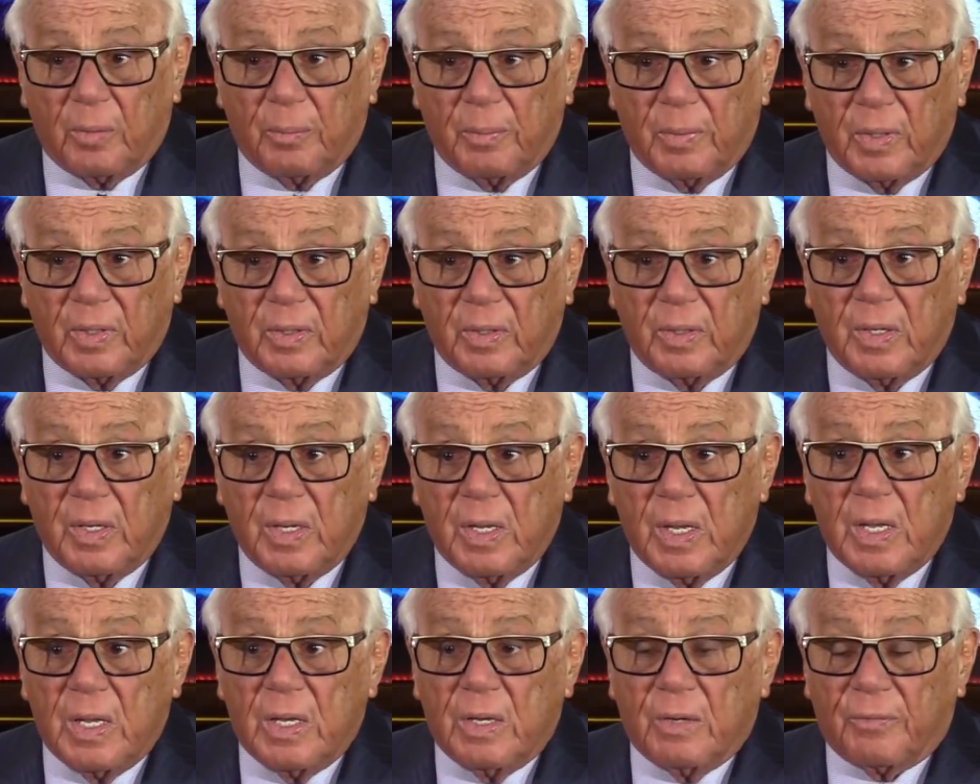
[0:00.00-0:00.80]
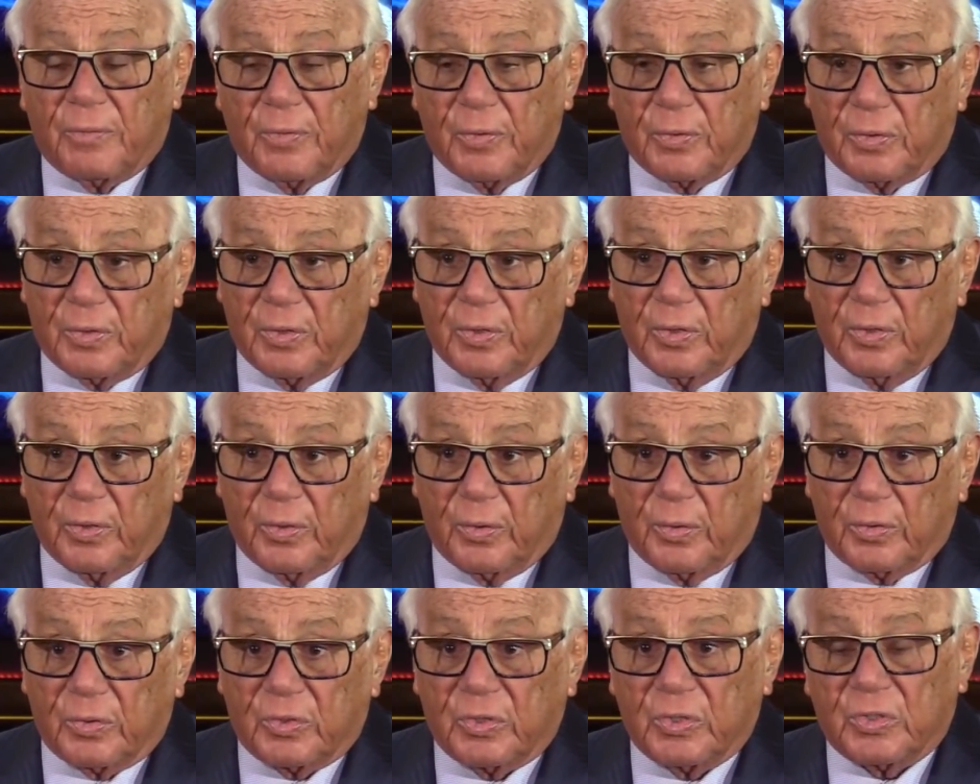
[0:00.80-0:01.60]
in for
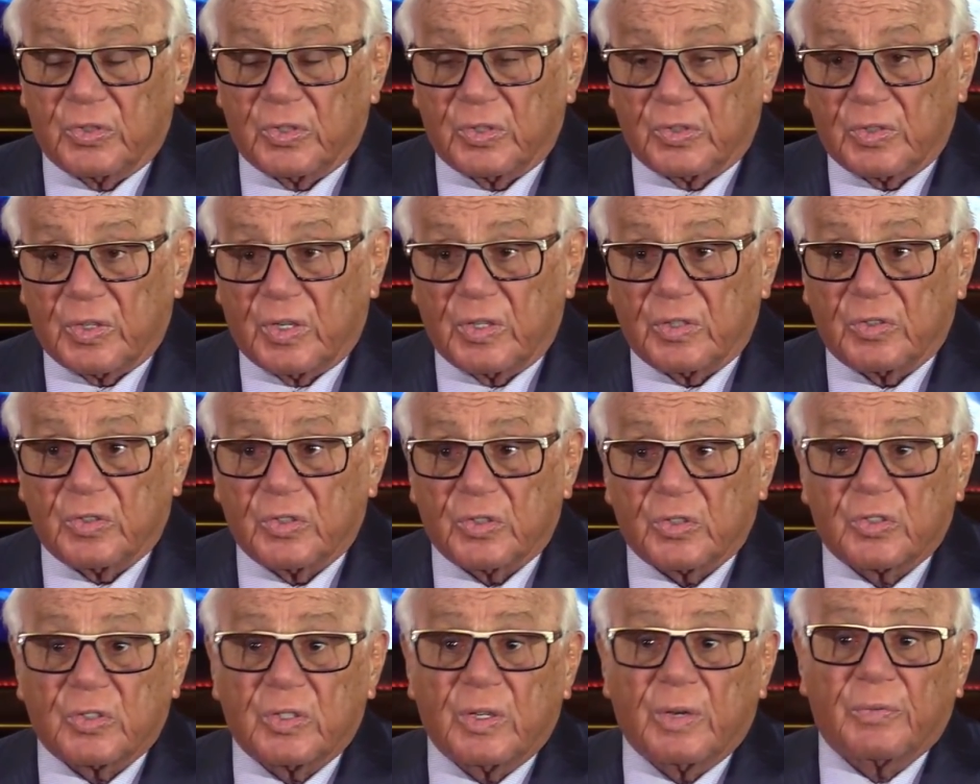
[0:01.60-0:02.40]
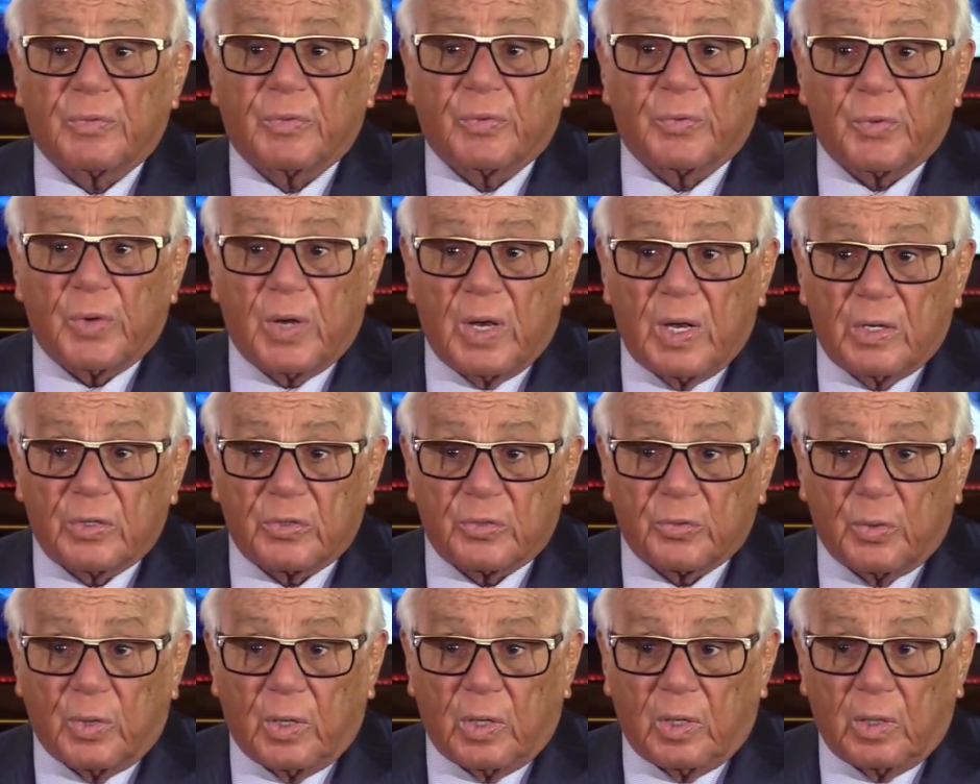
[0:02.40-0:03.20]
dinner, and she says, I just left
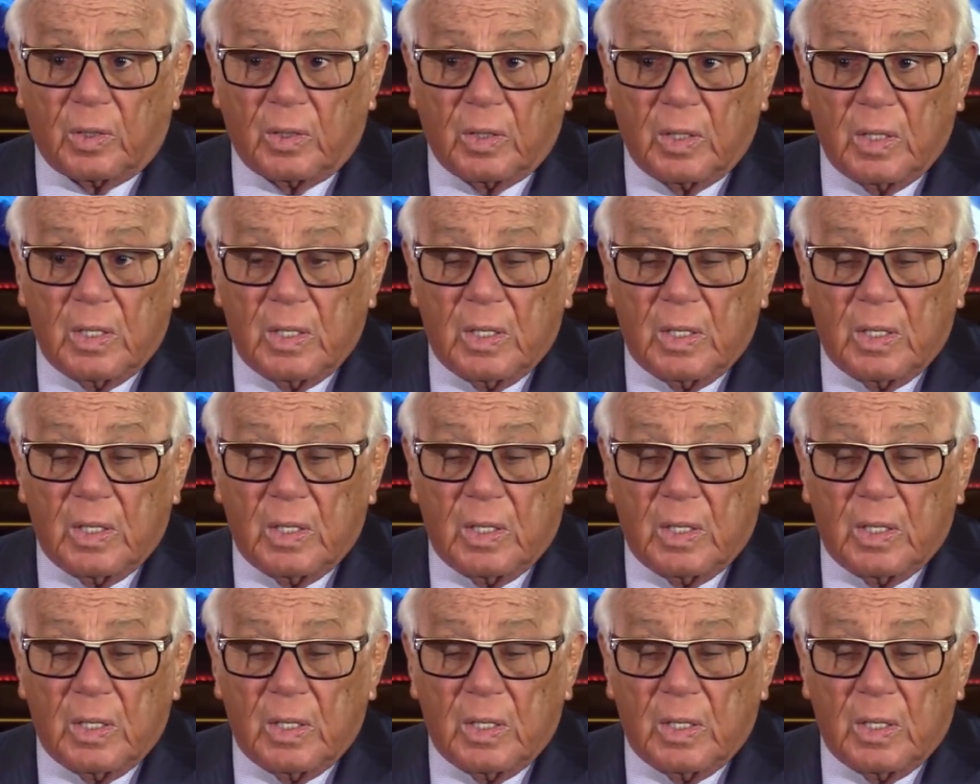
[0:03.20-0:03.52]
Roswell,